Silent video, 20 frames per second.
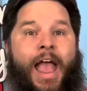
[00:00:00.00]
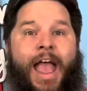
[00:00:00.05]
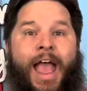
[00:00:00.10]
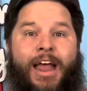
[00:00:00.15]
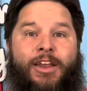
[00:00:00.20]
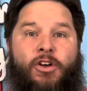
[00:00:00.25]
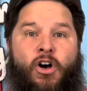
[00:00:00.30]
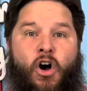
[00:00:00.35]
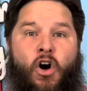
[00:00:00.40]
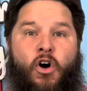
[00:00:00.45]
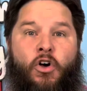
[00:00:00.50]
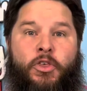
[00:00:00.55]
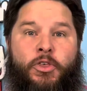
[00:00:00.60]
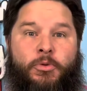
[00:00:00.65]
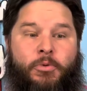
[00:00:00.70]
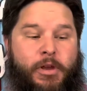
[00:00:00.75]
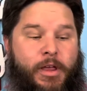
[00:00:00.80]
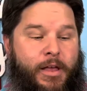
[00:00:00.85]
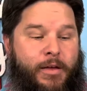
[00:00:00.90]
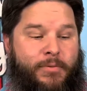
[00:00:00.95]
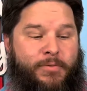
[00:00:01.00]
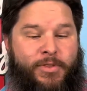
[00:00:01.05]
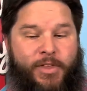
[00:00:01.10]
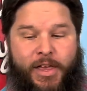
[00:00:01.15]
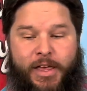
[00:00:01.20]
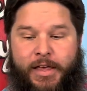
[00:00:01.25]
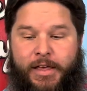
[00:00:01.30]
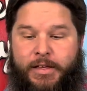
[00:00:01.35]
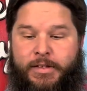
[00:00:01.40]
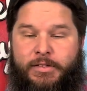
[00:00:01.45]
and all 3 of
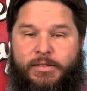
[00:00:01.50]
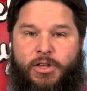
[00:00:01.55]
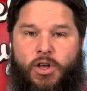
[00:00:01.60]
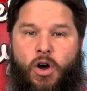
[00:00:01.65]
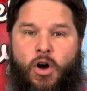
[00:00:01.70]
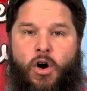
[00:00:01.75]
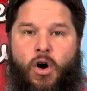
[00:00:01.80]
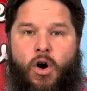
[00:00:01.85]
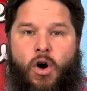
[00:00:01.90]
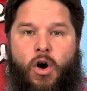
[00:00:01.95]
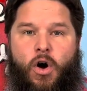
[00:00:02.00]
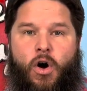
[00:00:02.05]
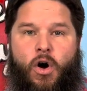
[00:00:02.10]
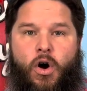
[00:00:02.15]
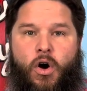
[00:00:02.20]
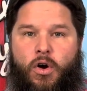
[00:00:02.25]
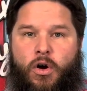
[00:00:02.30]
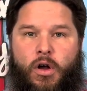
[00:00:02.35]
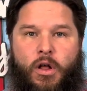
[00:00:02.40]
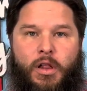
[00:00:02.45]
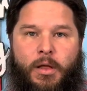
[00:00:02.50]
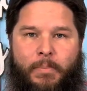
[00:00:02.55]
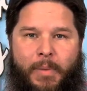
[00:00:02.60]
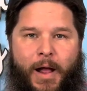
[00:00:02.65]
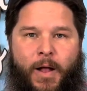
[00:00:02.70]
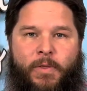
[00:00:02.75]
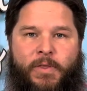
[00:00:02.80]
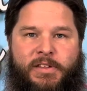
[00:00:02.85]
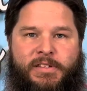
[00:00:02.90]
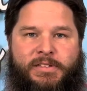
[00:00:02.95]
these are all
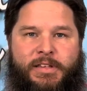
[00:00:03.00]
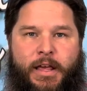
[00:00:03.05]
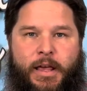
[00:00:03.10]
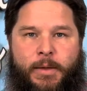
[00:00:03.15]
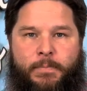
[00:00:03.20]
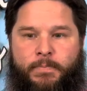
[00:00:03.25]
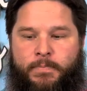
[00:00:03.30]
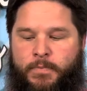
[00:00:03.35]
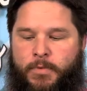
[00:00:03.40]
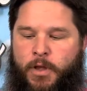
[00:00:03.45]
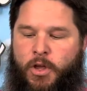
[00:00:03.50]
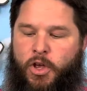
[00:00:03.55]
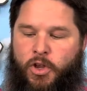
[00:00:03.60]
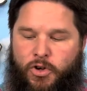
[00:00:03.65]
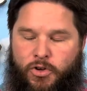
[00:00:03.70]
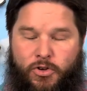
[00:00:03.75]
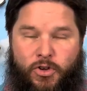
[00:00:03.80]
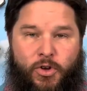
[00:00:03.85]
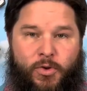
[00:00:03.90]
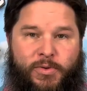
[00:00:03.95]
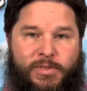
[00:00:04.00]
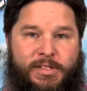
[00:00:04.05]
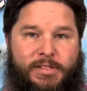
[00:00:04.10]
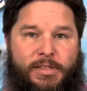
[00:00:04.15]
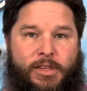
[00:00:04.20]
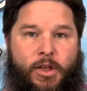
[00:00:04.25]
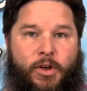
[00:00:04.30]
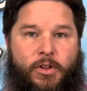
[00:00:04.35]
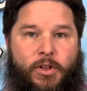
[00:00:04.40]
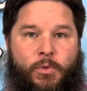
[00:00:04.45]
about the same. Duke's is
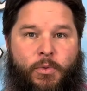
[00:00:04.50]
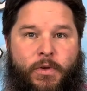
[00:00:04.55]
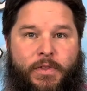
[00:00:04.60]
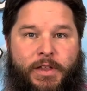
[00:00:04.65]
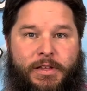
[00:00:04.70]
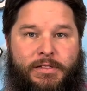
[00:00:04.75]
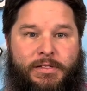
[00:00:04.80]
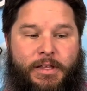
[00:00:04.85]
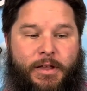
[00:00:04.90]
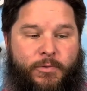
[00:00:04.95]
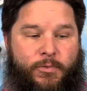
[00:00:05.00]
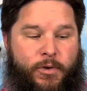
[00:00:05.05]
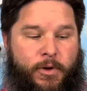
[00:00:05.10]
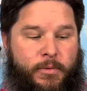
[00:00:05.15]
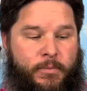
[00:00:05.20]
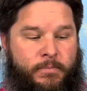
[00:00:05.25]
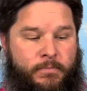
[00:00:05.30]
the only one that's different.